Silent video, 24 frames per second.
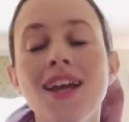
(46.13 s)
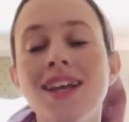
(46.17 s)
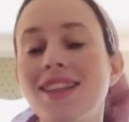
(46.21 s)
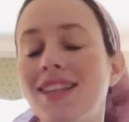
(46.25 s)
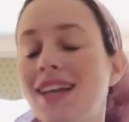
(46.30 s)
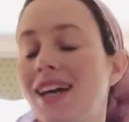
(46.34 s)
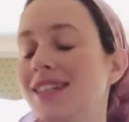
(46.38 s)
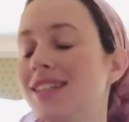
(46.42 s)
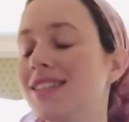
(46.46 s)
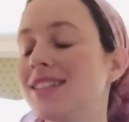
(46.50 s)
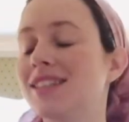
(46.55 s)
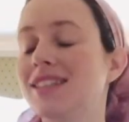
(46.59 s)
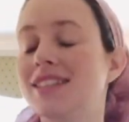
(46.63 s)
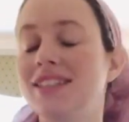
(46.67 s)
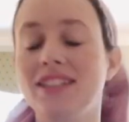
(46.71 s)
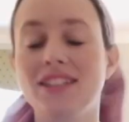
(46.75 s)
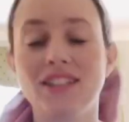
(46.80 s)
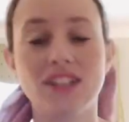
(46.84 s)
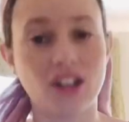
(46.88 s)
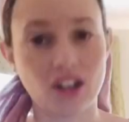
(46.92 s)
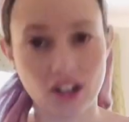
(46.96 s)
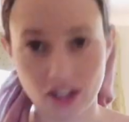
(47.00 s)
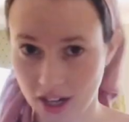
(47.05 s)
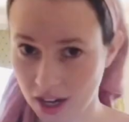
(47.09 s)
That is
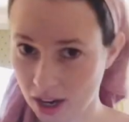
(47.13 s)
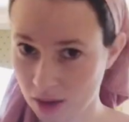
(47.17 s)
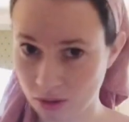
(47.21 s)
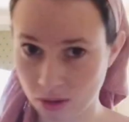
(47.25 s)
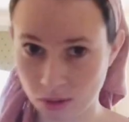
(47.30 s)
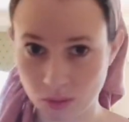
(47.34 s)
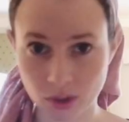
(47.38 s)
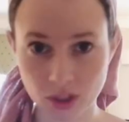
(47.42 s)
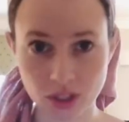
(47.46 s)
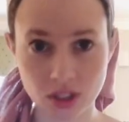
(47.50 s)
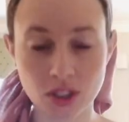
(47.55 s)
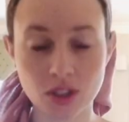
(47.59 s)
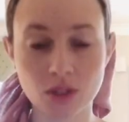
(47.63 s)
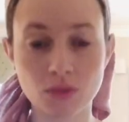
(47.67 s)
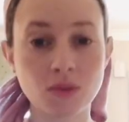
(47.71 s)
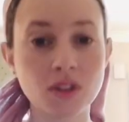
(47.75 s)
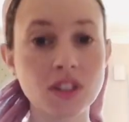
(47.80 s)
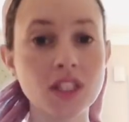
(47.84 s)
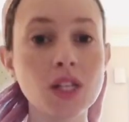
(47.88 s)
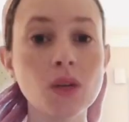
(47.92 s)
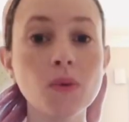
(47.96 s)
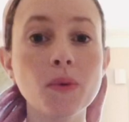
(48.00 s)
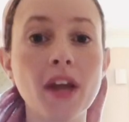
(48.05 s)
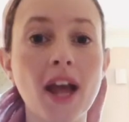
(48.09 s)
not how it works. The
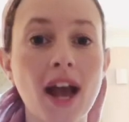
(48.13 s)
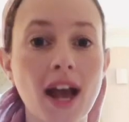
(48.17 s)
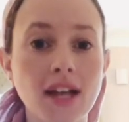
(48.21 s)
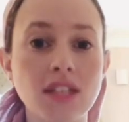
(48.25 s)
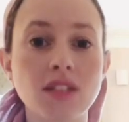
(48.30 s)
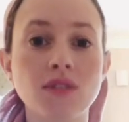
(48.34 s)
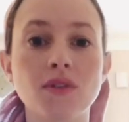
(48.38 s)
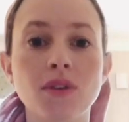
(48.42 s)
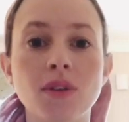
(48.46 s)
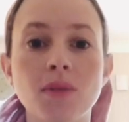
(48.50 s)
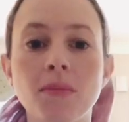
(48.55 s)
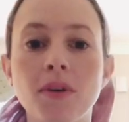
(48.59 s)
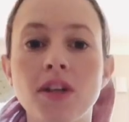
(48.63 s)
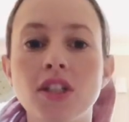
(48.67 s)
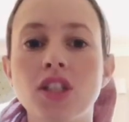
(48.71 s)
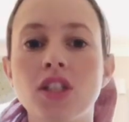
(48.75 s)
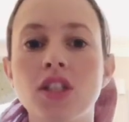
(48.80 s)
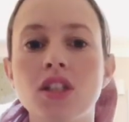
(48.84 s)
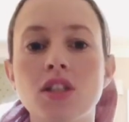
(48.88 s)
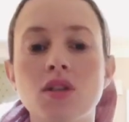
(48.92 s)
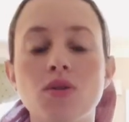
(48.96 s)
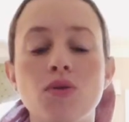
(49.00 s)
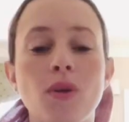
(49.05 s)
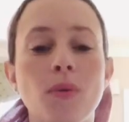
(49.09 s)
reason we ask for the budget
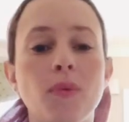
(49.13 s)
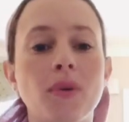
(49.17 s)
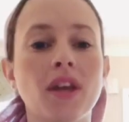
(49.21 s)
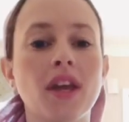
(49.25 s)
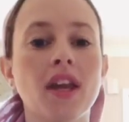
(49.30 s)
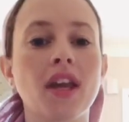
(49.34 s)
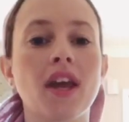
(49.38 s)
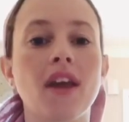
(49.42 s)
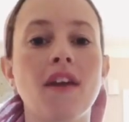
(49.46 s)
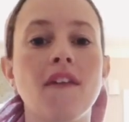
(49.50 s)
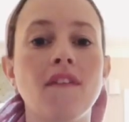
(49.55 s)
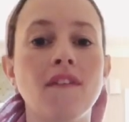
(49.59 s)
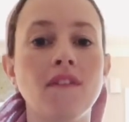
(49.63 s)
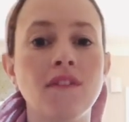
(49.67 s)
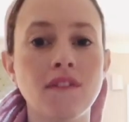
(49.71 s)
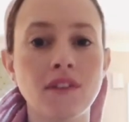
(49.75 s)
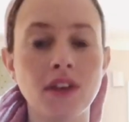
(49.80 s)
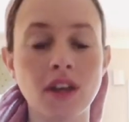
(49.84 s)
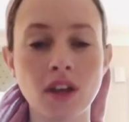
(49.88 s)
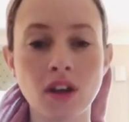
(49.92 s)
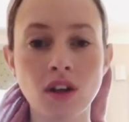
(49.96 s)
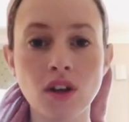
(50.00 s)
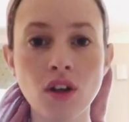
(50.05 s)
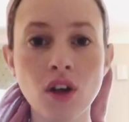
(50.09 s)
is so that we can get a
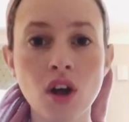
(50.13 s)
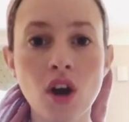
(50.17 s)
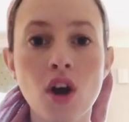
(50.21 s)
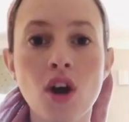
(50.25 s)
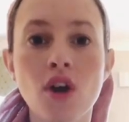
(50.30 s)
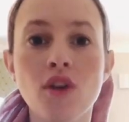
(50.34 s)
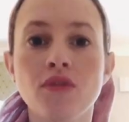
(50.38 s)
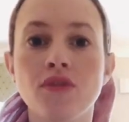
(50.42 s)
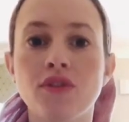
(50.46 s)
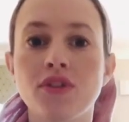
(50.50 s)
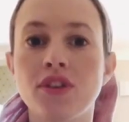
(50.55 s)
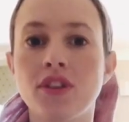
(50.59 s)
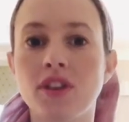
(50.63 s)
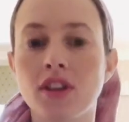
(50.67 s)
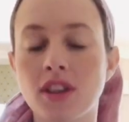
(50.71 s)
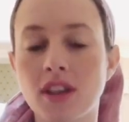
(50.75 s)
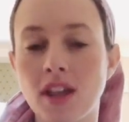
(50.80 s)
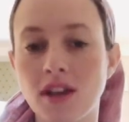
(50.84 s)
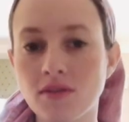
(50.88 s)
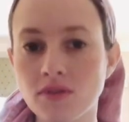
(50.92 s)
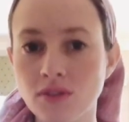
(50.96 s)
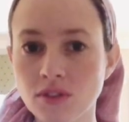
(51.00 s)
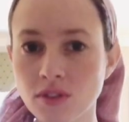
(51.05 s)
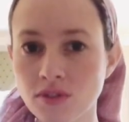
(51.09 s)
feel for the
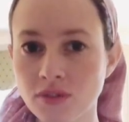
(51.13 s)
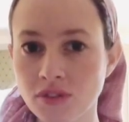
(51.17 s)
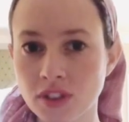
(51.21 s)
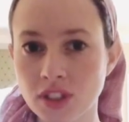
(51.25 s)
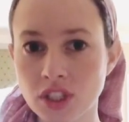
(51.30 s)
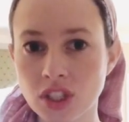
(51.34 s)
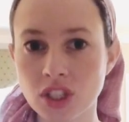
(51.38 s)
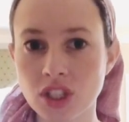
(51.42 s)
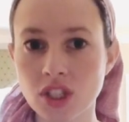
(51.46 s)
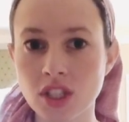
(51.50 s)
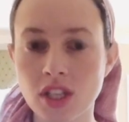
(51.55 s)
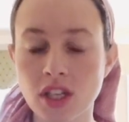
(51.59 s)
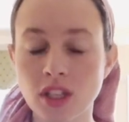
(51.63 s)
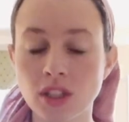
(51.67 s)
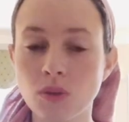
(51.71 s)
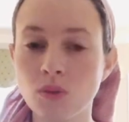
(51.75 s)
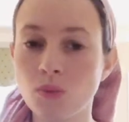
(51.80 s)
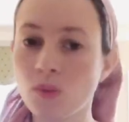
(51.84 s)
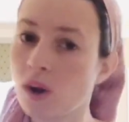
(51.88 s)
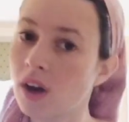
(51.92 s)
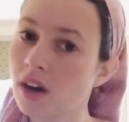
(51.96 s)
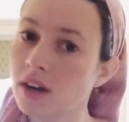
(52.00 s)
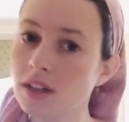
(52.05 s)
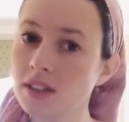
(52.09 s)
level of finishes that you
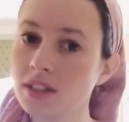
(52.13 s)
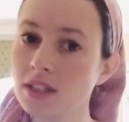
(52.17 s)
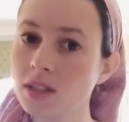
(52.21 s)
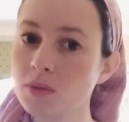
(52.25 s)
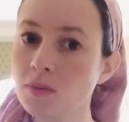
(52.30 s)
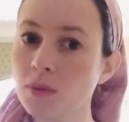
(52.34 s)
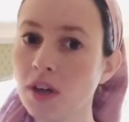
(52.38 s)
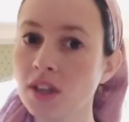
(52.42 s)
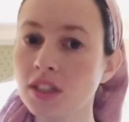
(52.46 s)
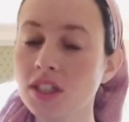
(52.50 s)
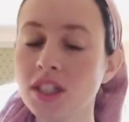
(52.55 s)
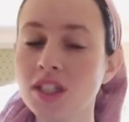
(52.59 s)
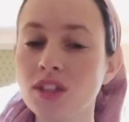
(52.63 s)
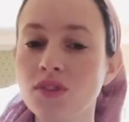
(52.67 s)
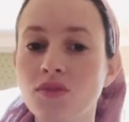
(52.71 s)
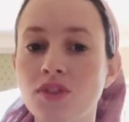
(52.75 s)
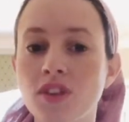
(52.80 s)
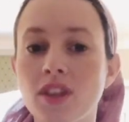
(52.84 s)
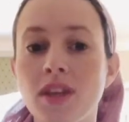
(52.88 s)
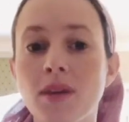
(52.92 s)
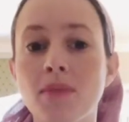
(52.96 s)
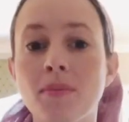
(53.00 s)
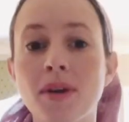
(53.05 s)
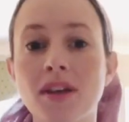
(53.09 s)
want on this project, for
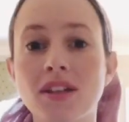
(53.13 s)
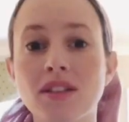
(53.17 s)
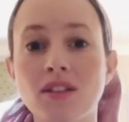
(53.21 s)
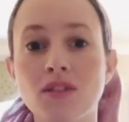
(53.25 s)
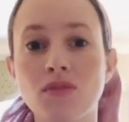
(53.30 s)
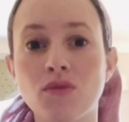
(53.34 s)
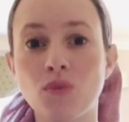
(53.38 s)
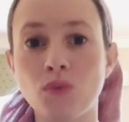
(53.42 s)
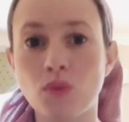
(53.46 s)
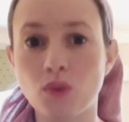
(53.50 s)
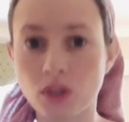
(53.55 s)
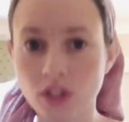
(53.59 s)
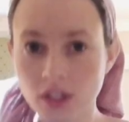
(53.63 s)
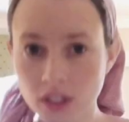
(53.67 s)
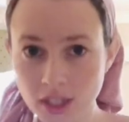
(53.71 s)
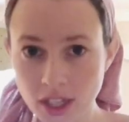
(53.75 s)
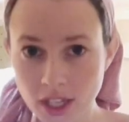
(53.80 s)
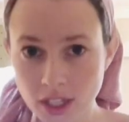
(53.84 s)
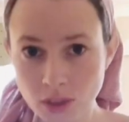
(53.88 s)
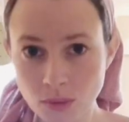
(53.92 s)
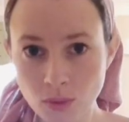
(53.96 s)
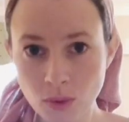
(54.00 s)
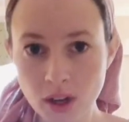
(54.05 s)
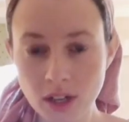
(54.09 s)
the amount of work
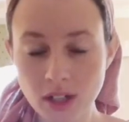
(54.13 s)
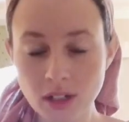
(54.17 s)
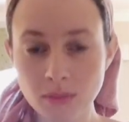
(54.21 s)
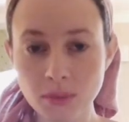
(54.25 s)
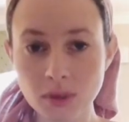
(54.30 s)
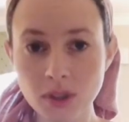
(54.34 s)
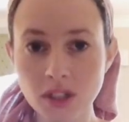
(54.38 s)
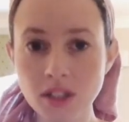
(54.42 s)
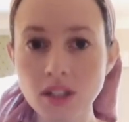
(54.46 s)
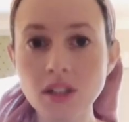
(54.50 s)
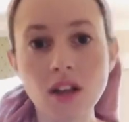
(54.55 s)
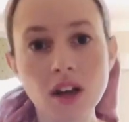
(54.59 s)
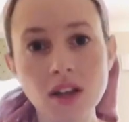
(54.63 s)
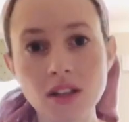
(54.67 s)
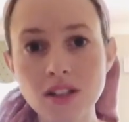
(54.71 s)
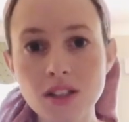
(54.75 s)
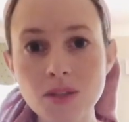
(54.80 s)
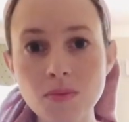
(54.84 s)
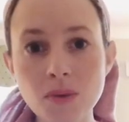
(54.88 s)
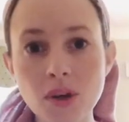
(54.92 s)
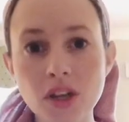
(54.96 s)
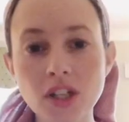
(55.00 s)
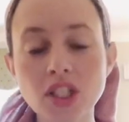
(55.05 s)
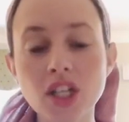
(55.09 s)
that you want put in on this
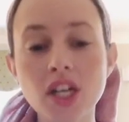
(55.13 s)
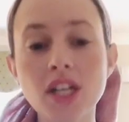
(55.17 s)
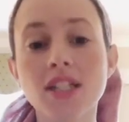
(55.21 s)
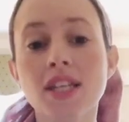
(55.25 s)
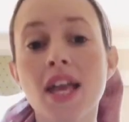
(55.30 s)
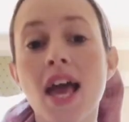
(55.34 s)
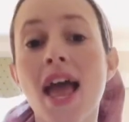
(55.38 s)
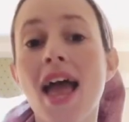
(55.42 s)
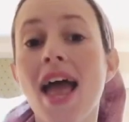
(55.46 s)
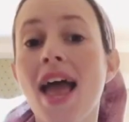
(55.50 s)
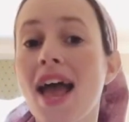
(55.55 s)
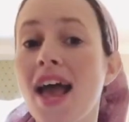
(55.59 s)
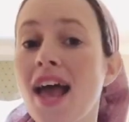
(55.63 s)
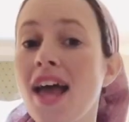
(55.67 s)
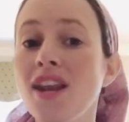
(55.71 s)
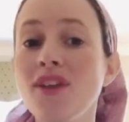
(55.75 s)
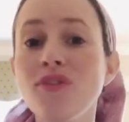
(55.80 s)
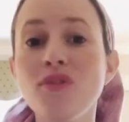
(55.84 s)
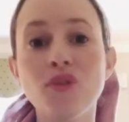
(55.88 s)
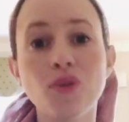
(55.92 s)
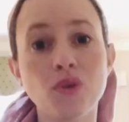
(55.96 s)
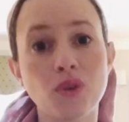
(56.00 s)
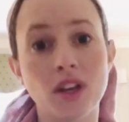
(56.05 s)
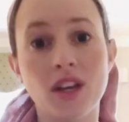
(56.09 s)
project, and
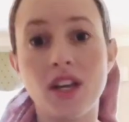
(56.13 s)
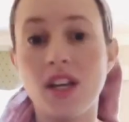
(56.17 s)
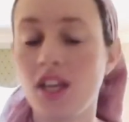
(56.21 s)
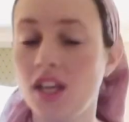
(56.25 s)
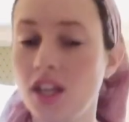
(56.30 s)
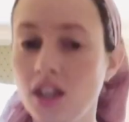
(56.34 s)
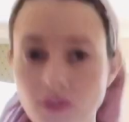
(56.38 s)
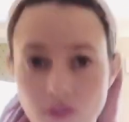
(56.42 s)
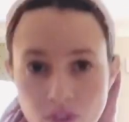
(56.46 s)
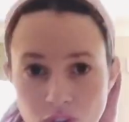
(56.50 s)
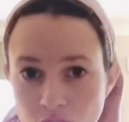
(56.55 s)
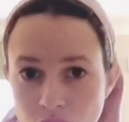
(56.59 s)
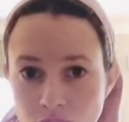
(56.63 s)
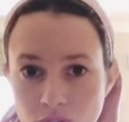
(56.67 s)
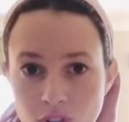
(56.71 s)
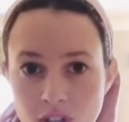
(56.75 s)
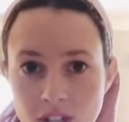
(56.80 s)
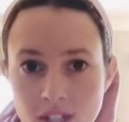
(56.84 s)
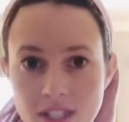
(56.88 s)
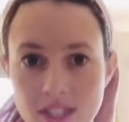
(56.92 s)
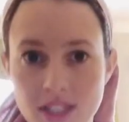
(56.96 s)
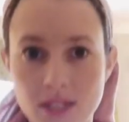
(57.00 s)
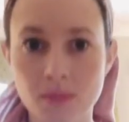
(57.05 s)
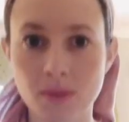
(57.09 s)
if you can even
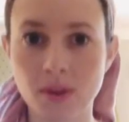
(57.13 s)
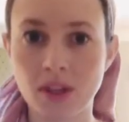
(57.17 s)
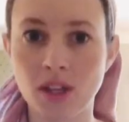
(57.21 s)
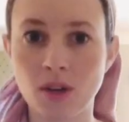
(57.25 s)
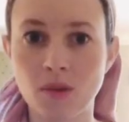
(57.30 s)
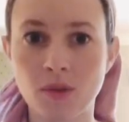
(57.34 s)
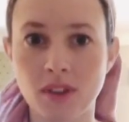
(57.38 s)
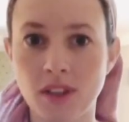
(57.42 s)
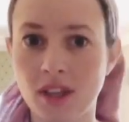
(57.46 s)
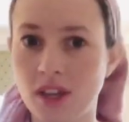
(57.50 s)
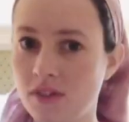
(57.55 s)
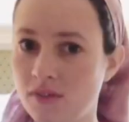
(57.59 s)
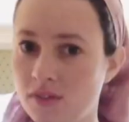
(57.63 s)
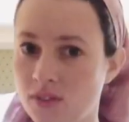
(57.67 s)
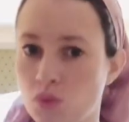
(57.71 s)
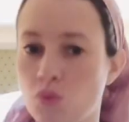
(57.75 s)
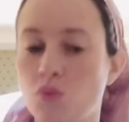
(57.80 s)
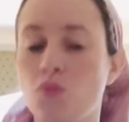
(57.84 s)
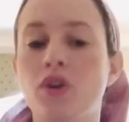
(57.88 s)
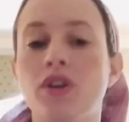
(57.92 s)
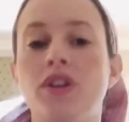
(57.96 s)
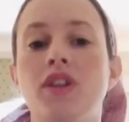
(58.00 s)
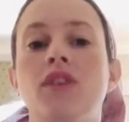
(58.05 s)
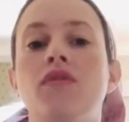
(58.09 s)
afford us to begin with, and if it's
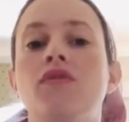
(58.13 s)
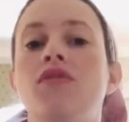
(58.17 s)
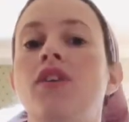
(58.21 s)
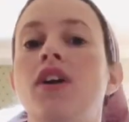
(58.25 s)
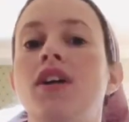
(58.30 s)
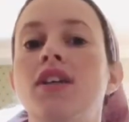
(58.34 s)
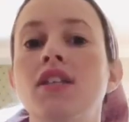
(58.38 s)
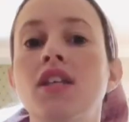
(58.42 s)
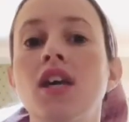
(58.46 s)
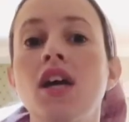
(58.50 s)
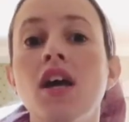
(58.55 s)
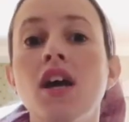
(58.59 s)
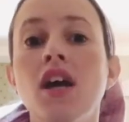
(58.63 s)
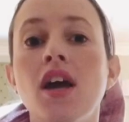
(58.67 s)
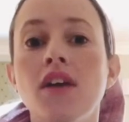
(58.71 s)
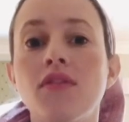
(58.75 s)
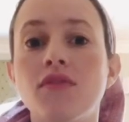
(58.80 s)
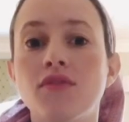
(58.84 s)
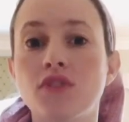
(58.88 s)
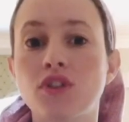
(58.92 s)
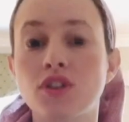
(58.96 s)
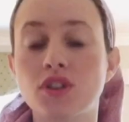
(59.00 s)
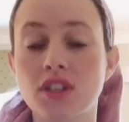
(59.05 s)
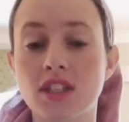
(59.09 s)
worth it for us,
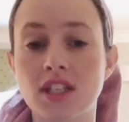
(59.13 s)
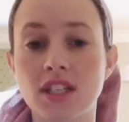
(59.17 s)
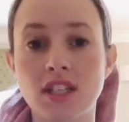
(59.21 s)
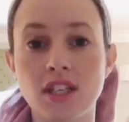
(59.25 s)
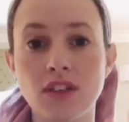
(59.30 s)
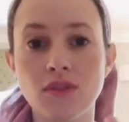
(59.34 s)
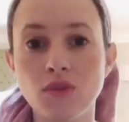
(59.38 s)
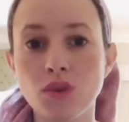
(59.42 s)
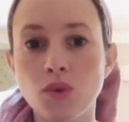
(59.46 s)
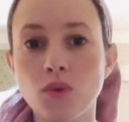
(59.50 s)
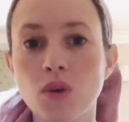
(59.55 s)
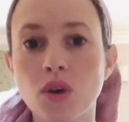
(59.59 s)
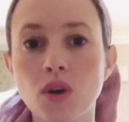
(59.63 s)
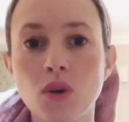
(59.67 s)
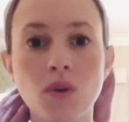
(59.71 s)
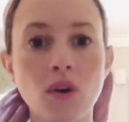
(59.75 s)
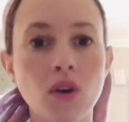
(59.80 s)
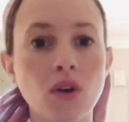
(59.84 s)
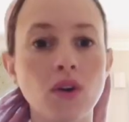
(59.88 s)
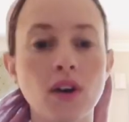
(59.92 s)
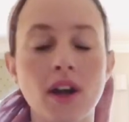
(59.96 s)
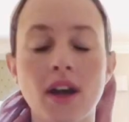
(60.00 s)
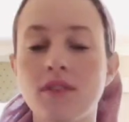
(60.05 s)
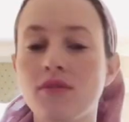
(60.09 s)
for it to give you a
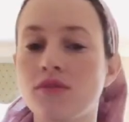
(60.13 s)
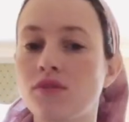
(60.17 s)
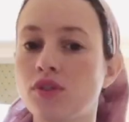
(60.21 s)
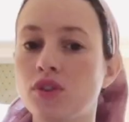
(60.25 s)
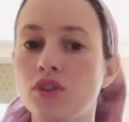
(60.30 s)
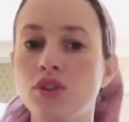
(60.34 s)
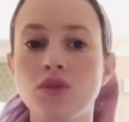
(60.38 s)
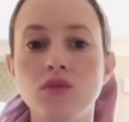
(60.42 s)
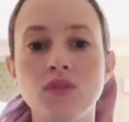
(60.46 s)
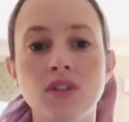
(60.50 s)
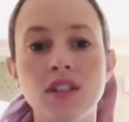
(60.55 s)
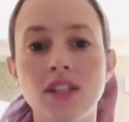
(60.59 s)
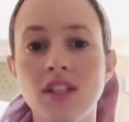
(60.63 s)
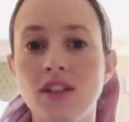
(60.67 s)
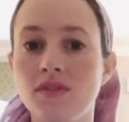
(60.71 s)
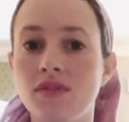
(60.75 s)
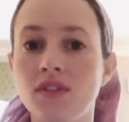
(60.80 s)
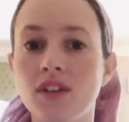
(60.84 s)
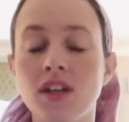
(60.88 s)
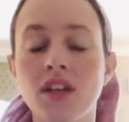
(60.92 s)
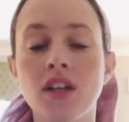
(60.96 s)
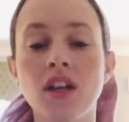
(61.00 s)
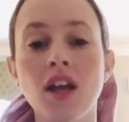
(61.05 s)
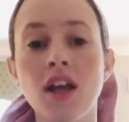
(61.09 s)
quote and for you to
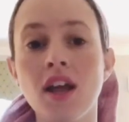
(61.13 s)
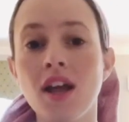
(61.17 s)
even